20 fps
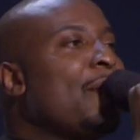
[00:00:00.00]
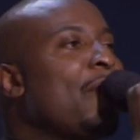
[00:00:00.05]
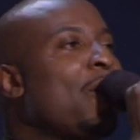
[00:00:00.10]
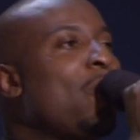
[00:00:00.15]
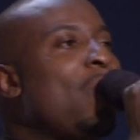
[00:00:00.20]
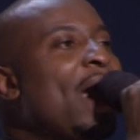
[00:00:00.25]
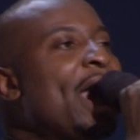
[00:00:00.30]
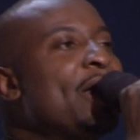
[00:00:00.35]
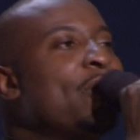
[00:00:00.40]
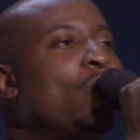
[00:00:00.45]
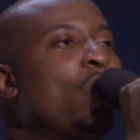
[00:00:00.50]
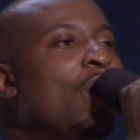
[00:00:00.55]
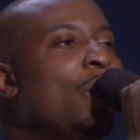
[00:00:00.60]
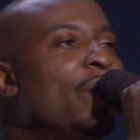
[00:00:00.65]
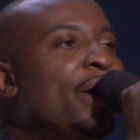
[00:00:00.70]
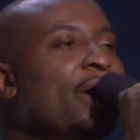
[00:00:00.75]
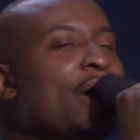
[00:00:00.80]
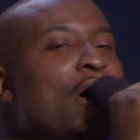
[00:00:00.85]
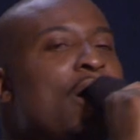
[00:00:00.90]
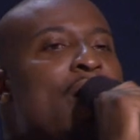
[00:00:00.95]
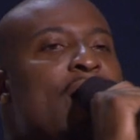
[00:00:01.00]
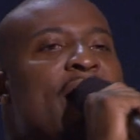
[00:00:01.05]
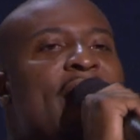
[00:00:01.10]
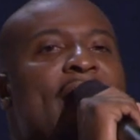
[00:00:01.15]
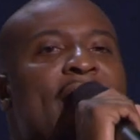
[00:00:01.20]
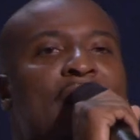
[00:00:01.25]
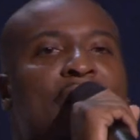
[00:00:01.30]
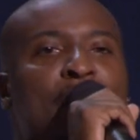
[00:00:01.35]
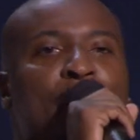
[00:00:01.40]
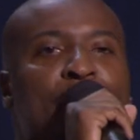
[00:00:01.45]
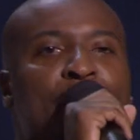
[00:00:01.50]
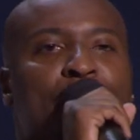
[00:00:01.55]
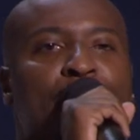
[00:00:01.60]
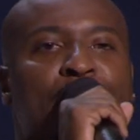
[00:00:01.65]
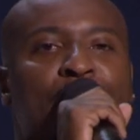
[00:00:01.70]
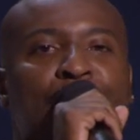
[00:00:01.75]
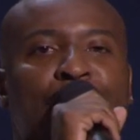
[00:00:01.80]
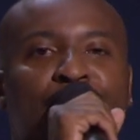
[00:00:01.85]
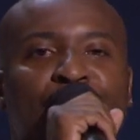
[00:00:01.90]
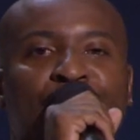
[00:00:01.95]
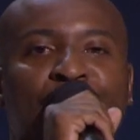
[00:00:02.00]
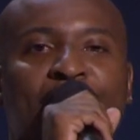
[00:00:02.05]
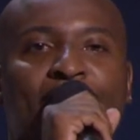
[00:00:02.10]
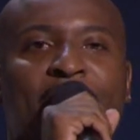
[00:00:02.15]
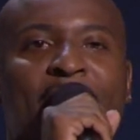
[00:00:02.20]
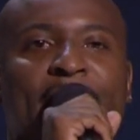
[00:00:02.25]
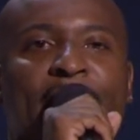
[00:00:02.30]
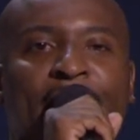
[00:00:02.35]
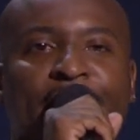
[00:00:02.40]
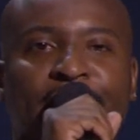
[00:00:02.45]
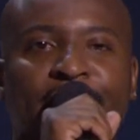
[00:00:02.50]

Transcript: a white woman, all hell broke loose for Mike.